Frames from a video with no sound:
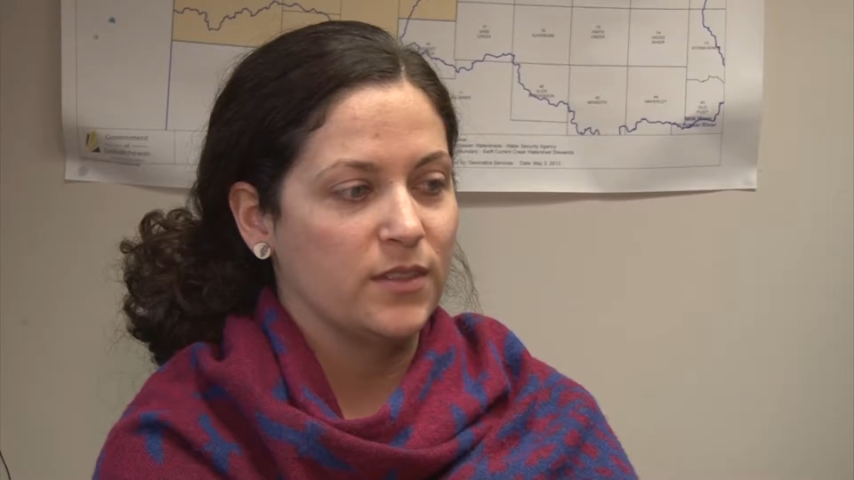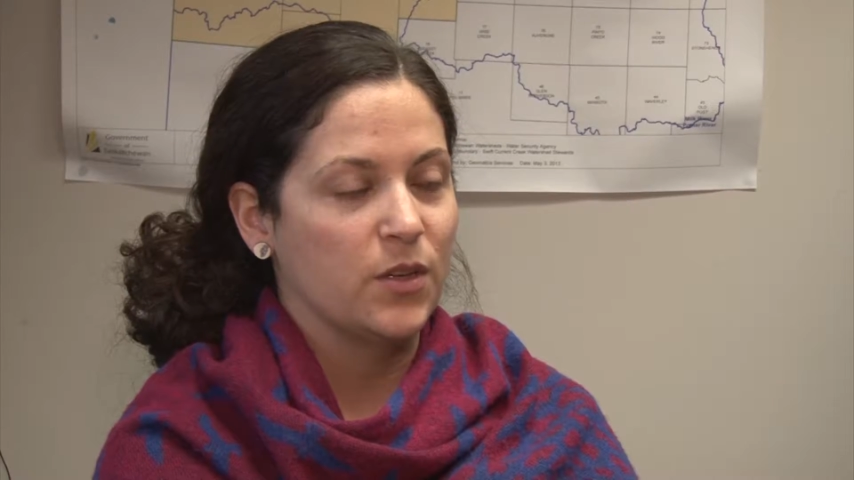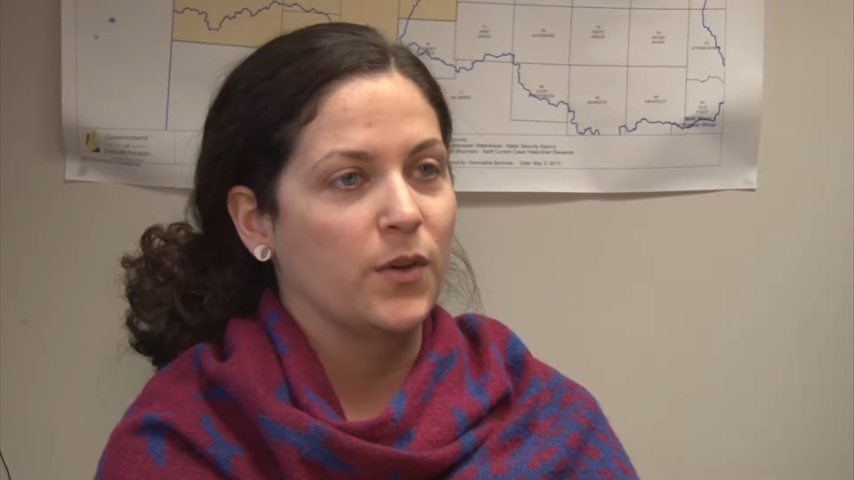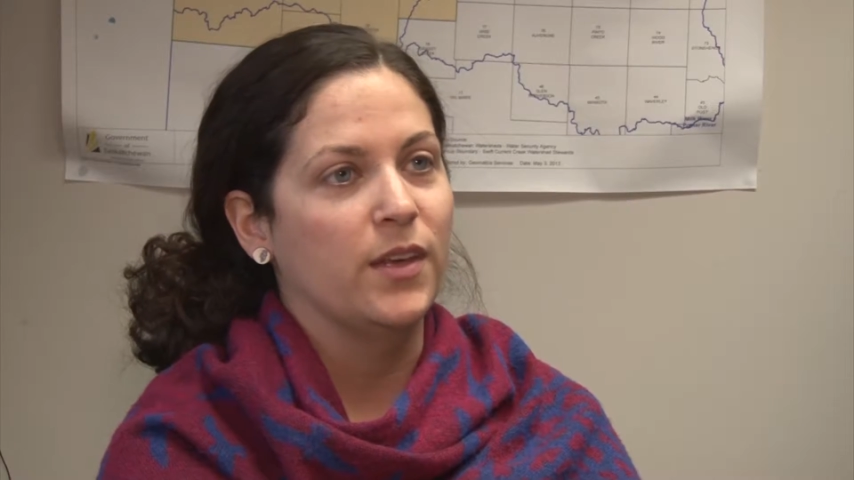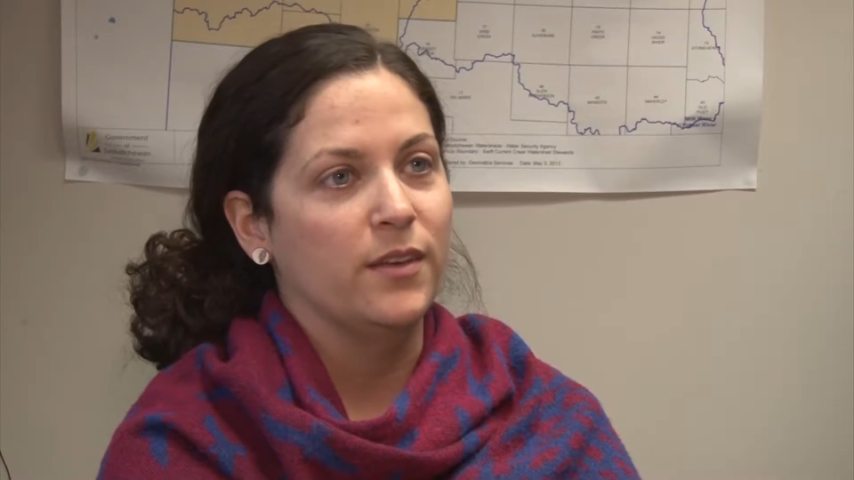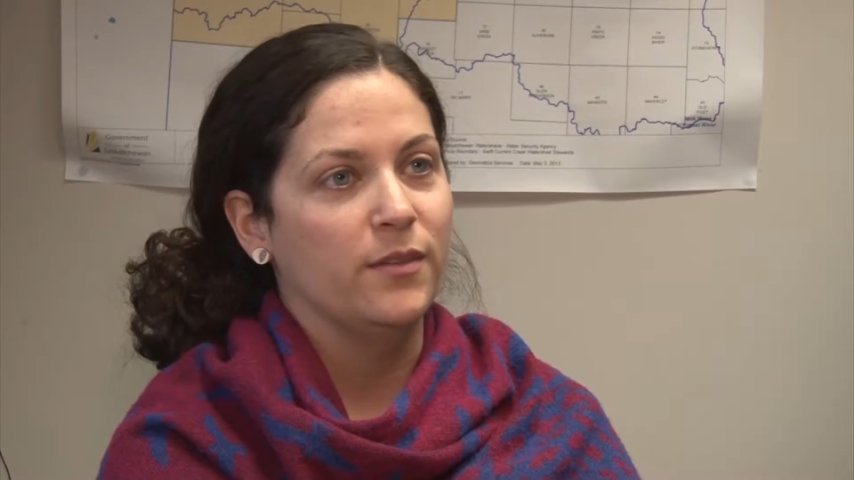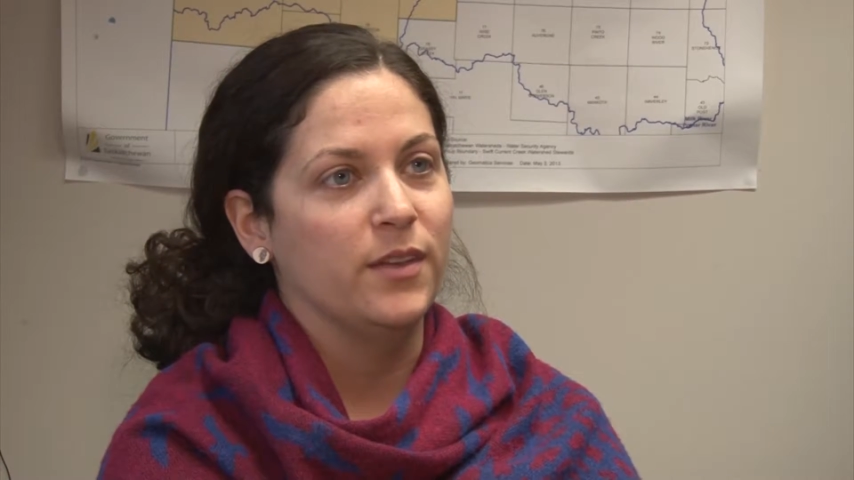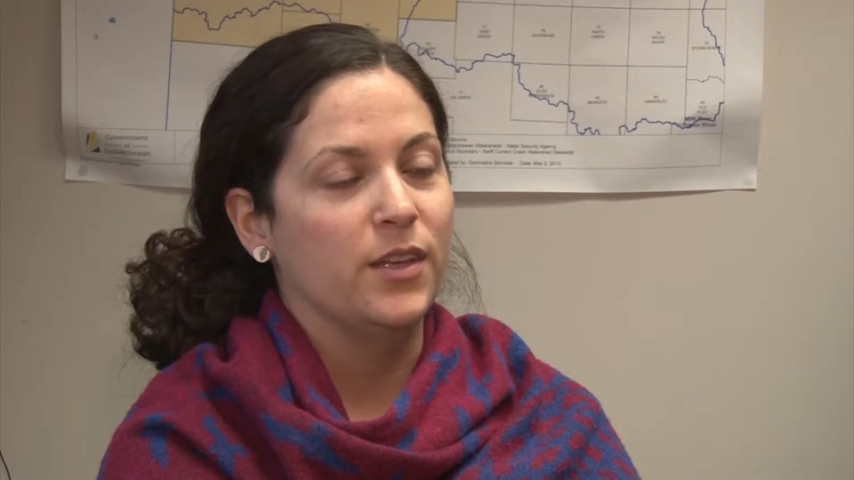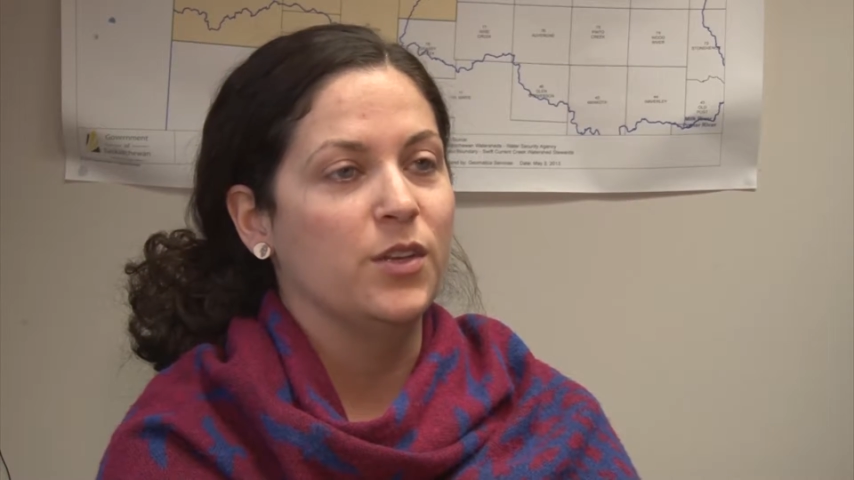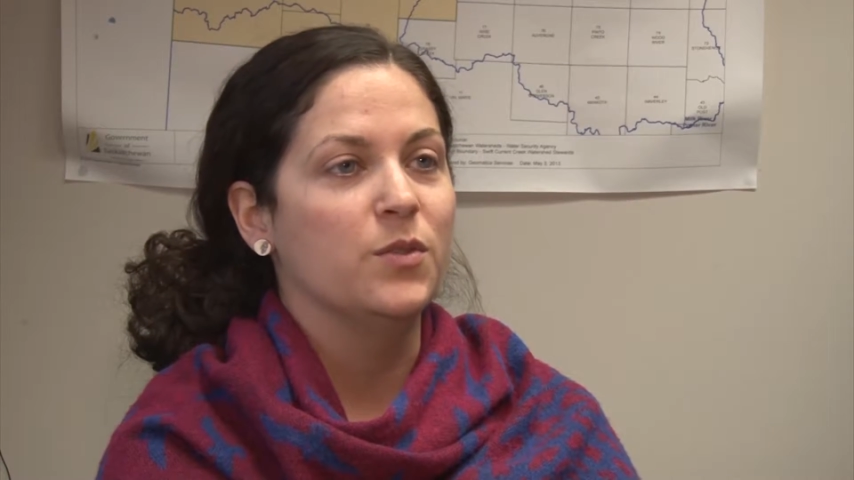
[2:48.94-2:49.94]
So he
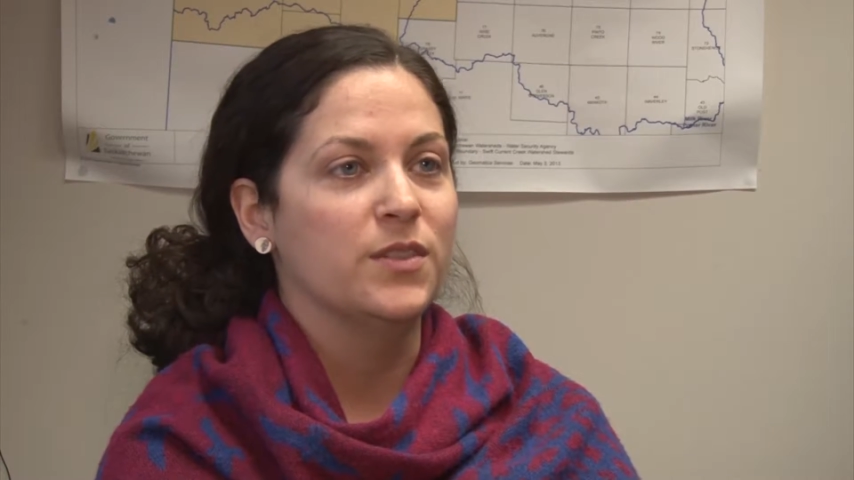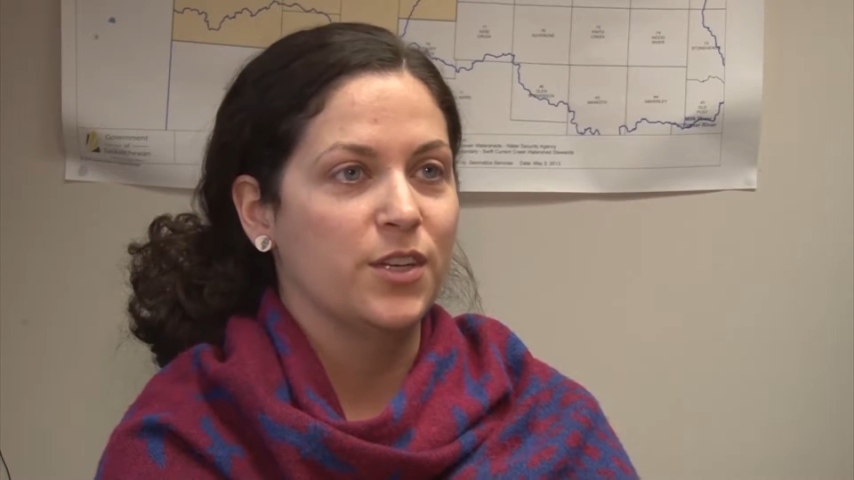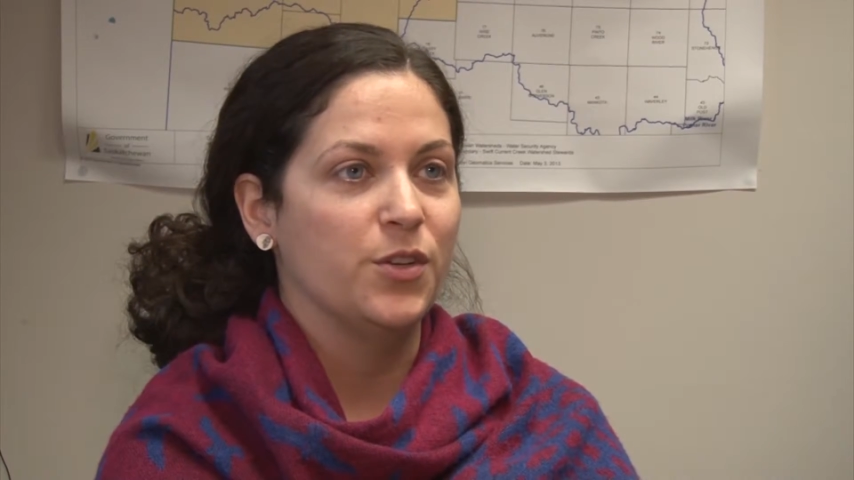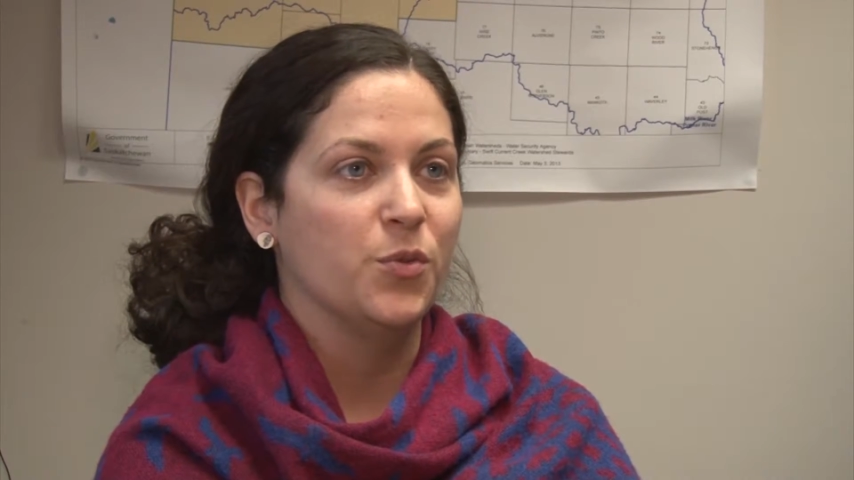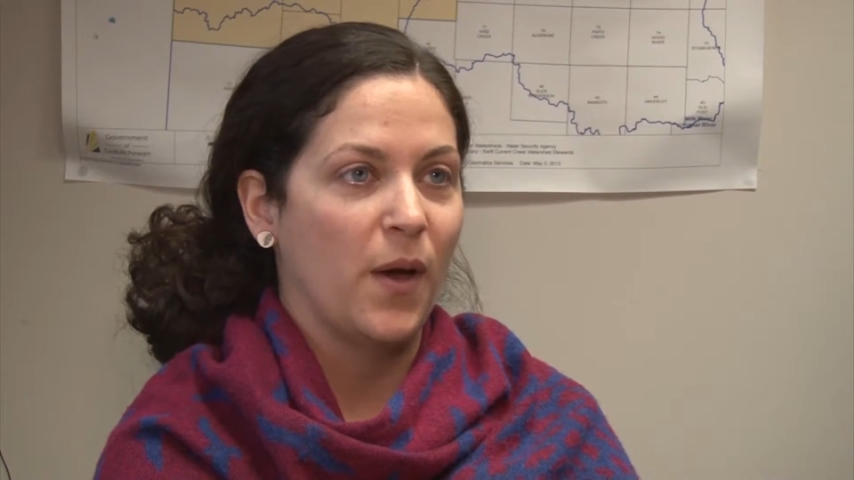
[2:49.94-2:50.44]
used a new